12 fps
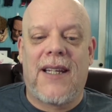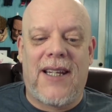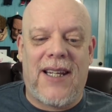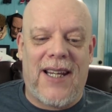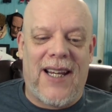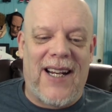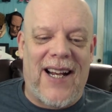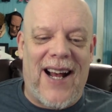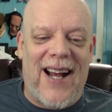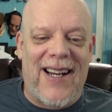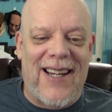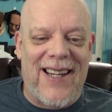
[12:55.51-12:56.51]
Get
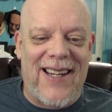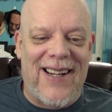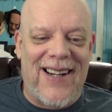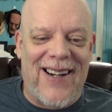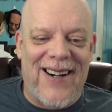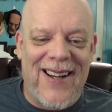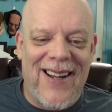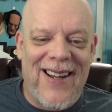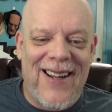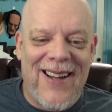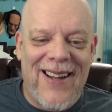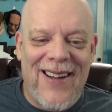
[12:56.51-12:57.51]
out of here!
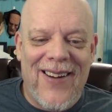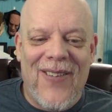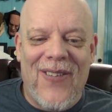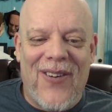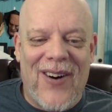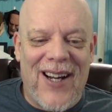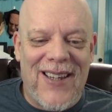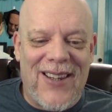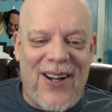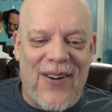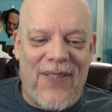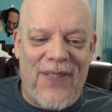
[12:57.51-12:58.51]
What
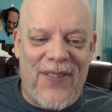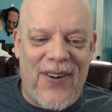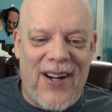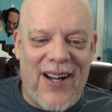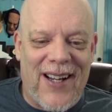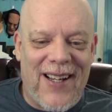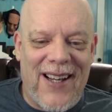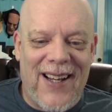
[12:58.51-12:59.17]
the fuck?